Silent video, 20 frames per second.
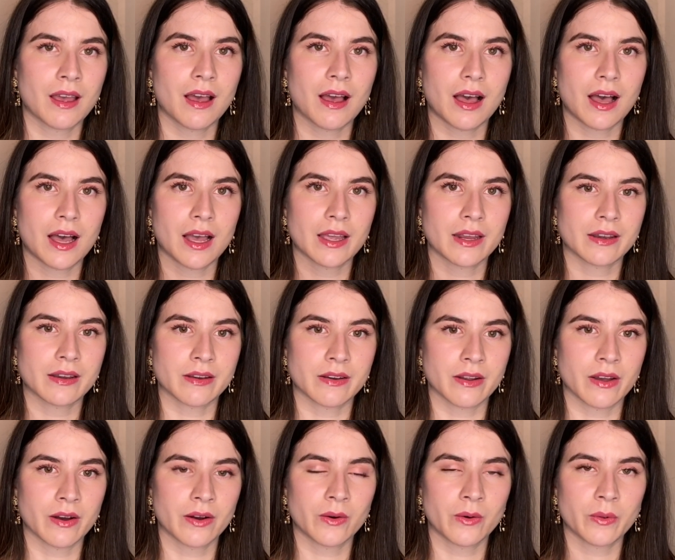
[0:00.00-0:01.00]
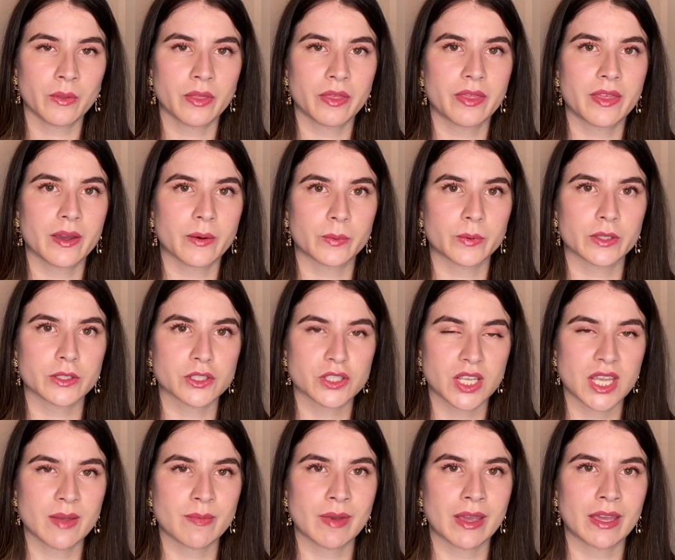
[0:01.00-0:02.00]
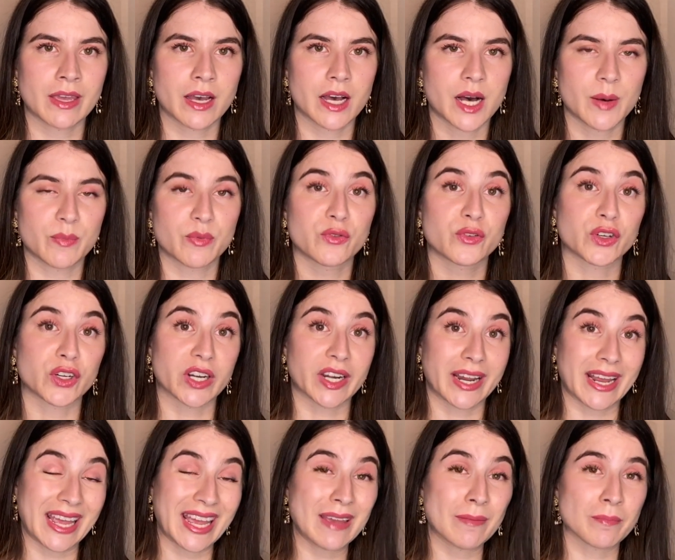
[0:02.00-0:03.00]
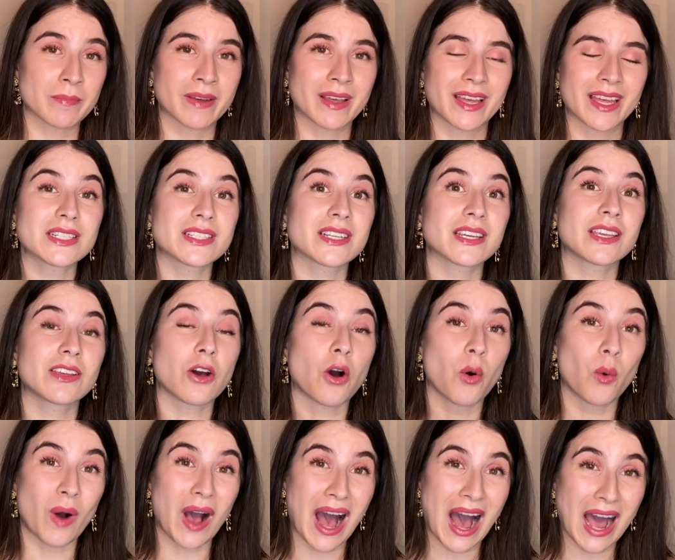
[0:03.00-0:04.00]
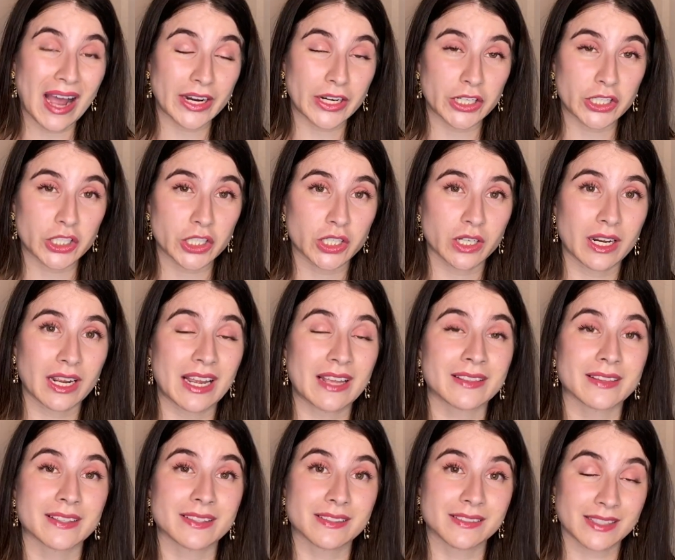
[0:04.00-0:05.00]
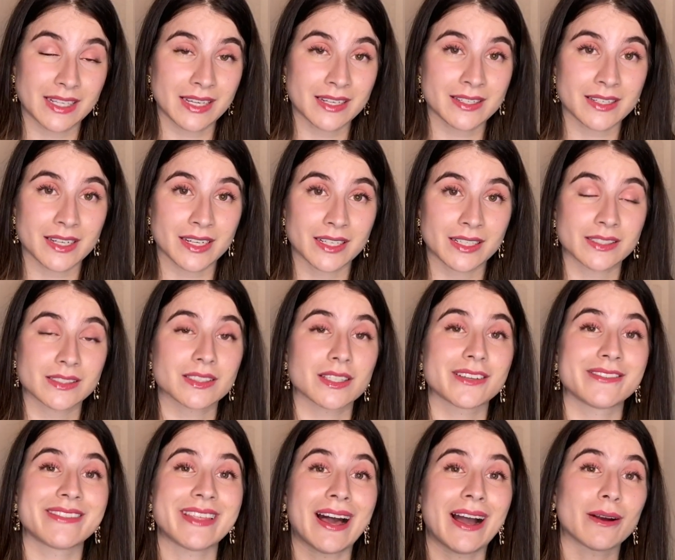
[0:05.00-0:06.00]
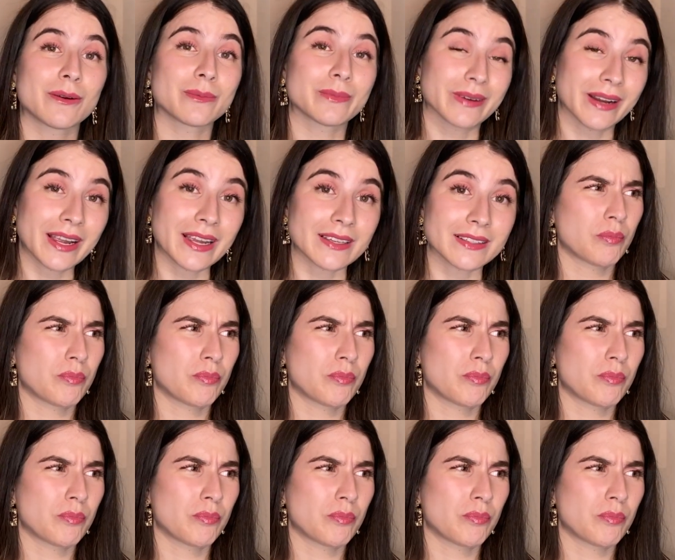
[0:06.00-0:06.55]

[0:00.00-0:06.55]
I know they were teaming up for him to go higher in the standings of that race,